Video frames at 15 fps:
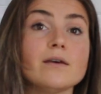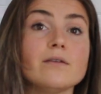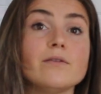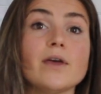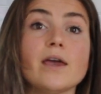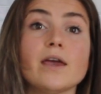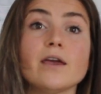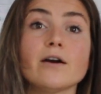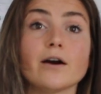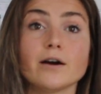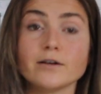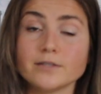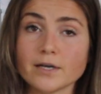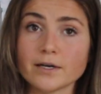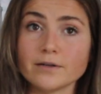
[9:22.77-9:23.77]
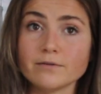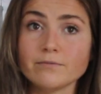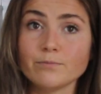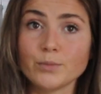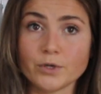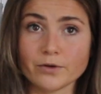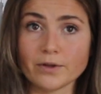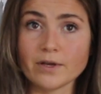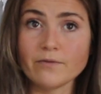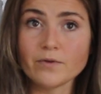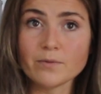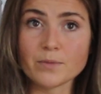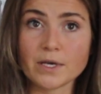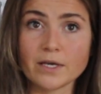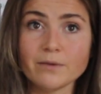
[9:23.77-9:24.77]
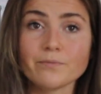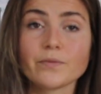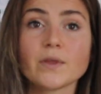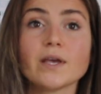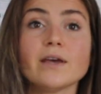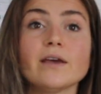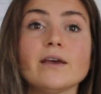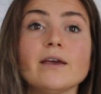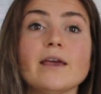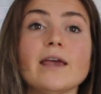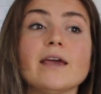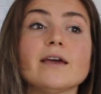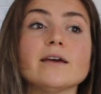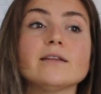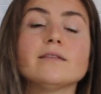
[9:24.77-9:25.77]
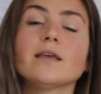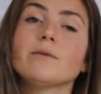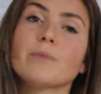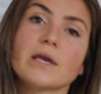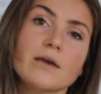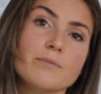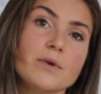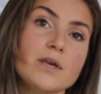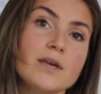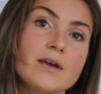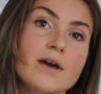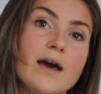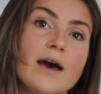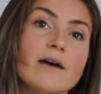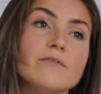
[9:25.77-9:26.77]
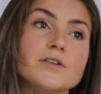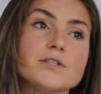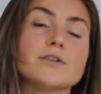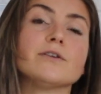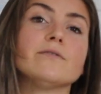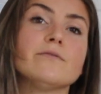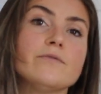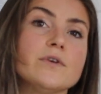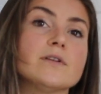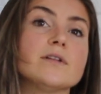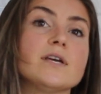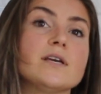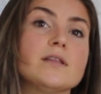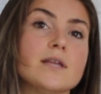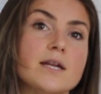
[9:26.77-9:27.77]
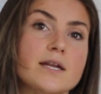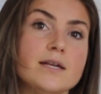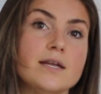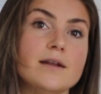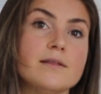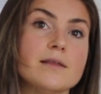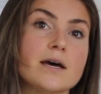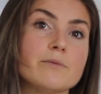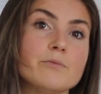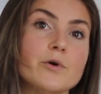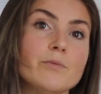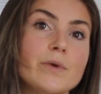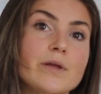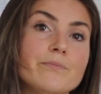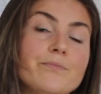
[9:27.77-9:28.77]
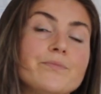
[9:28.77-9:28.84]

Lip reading: They are done purely for me, and they make me have a certain feeling that I need in that moment.